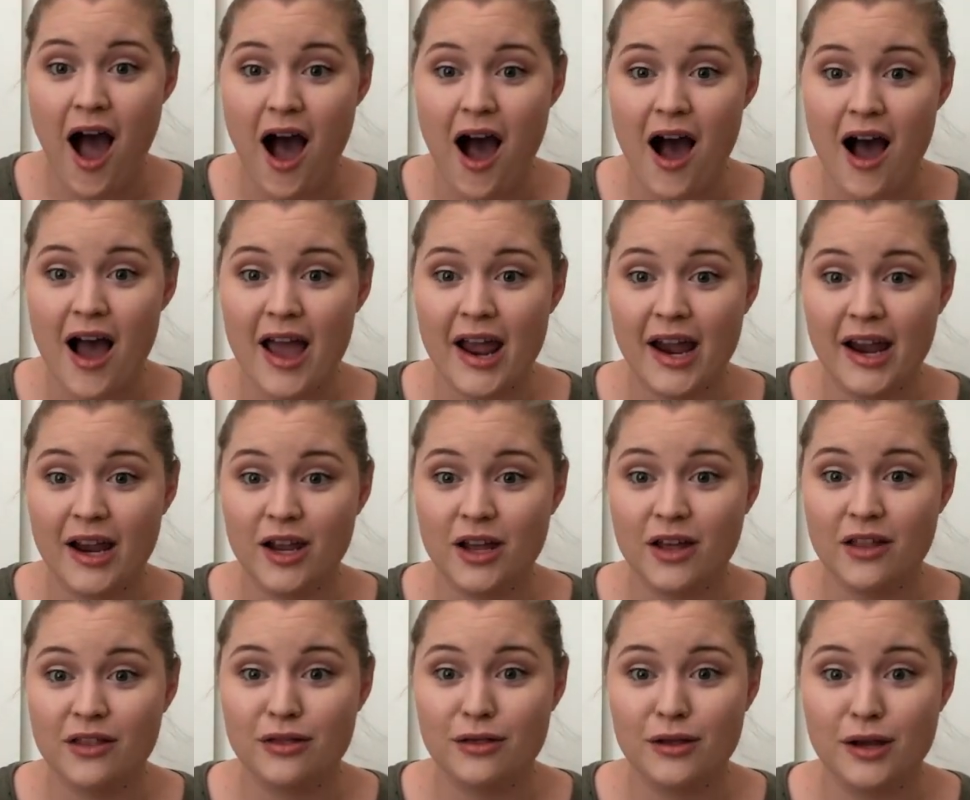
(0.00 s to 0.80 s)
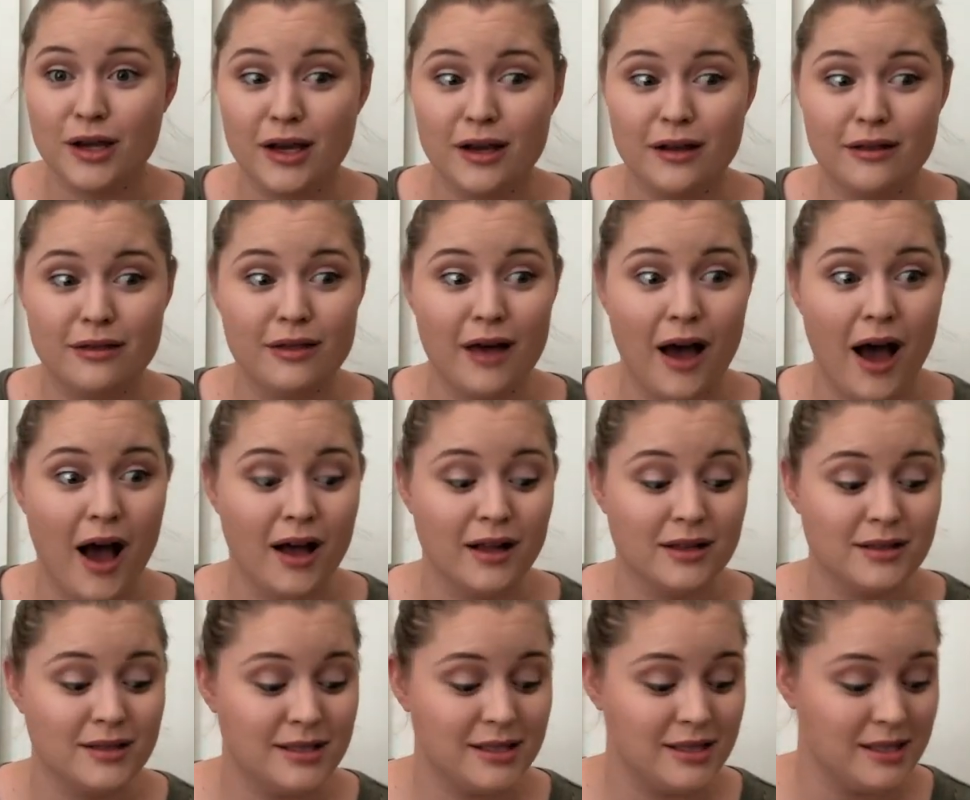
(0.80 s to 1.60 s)
I think
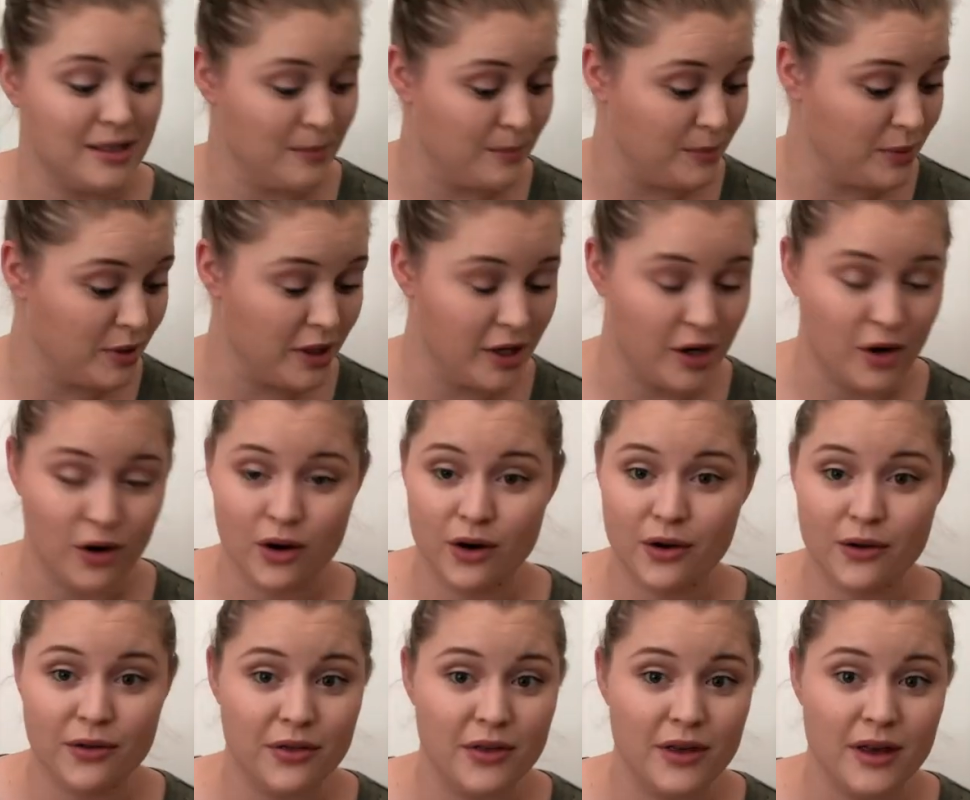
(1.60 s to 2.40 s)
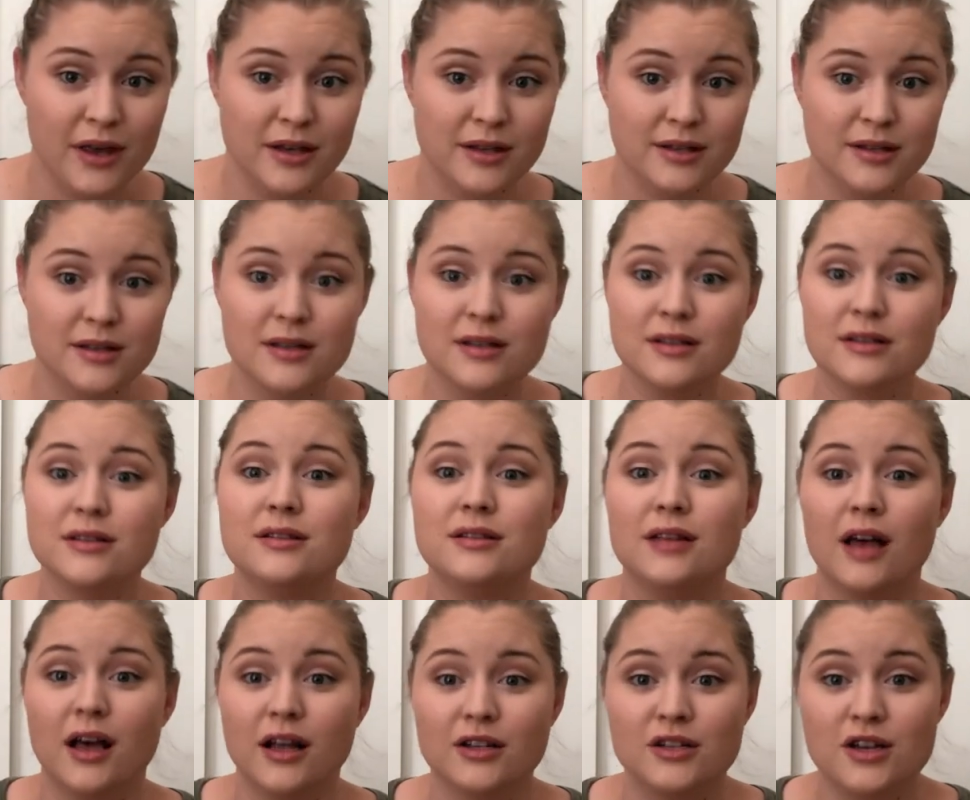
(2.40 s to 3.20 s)
that Simply Earth is
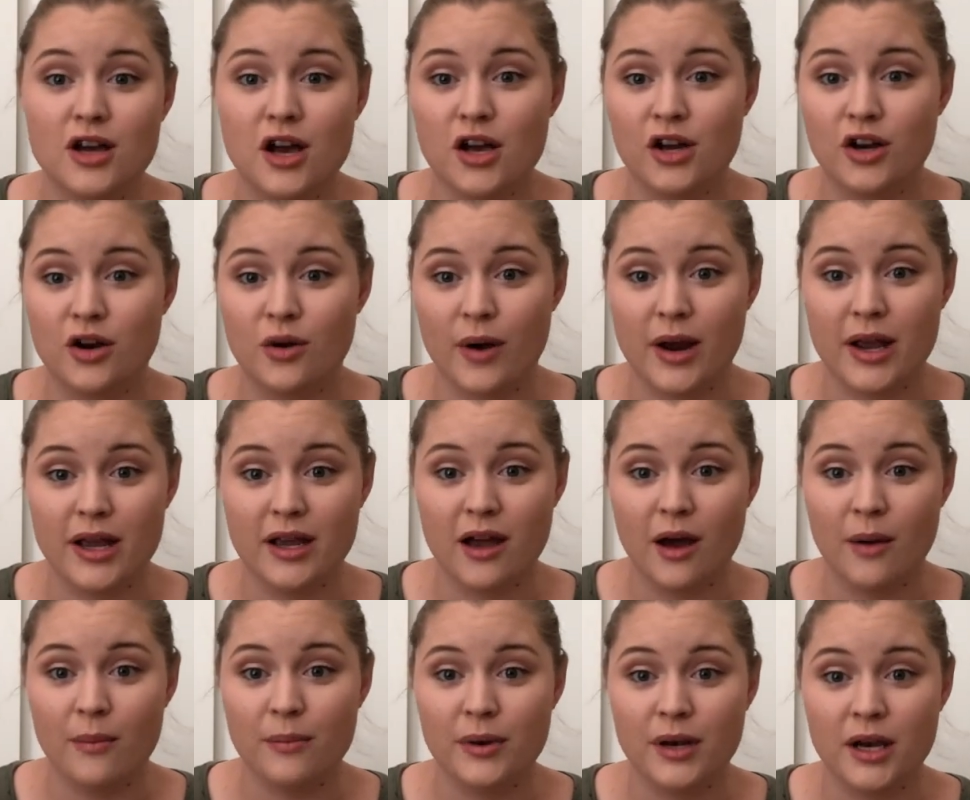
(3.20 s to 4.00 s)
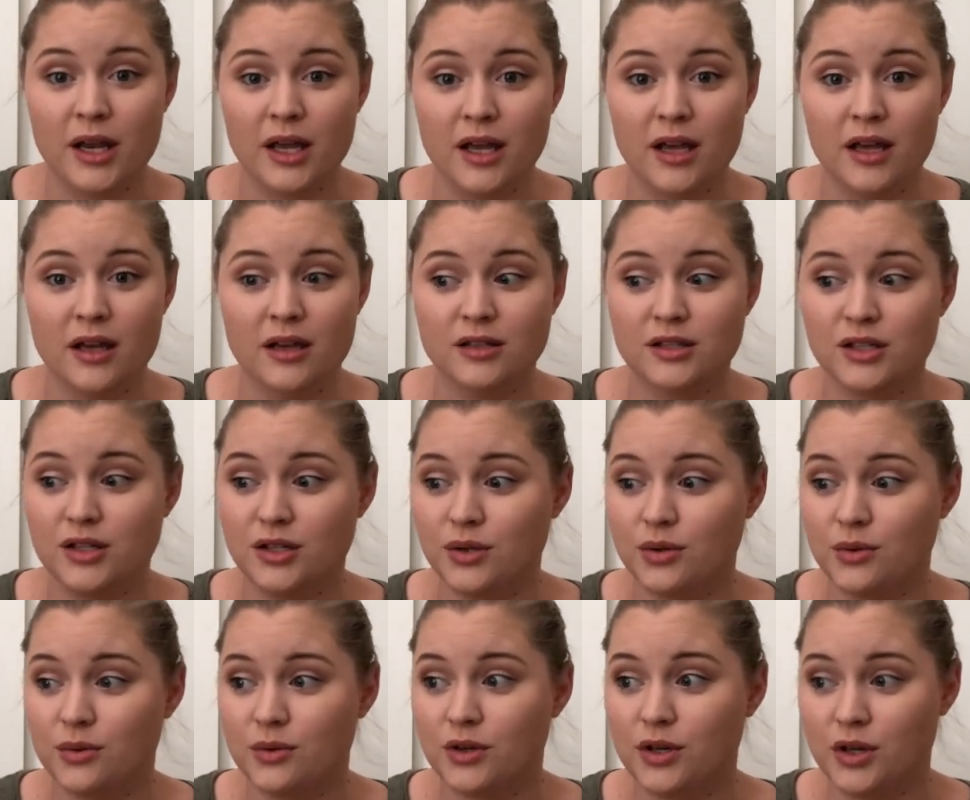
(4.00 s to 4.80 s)
such a great company
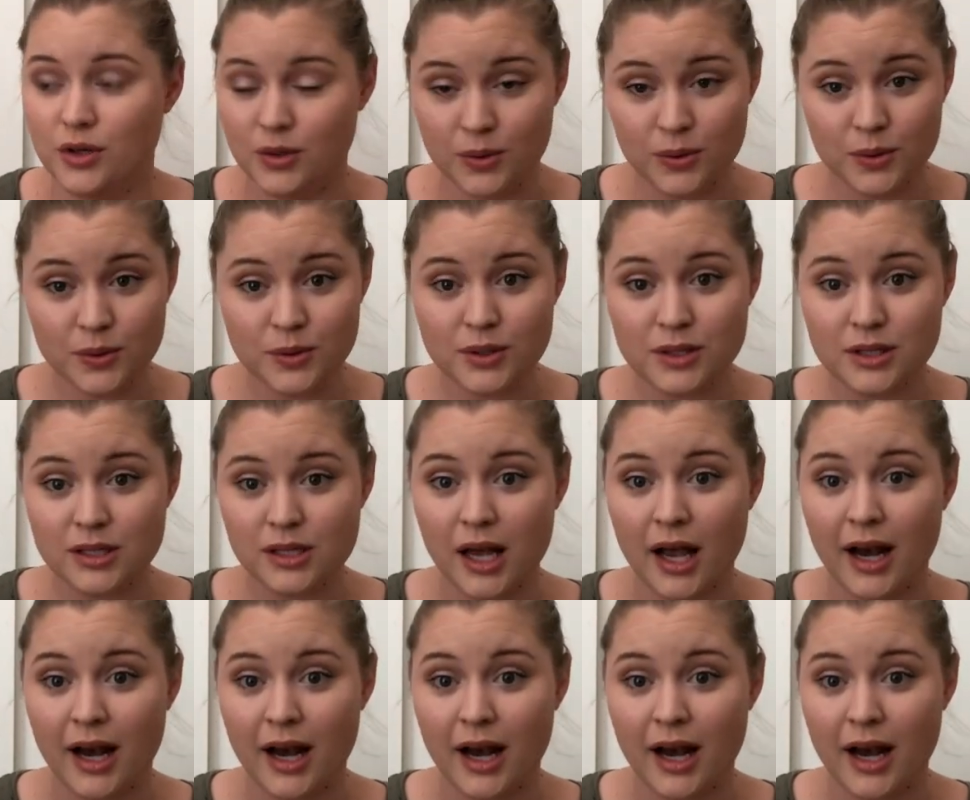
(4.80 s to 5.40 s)
to use.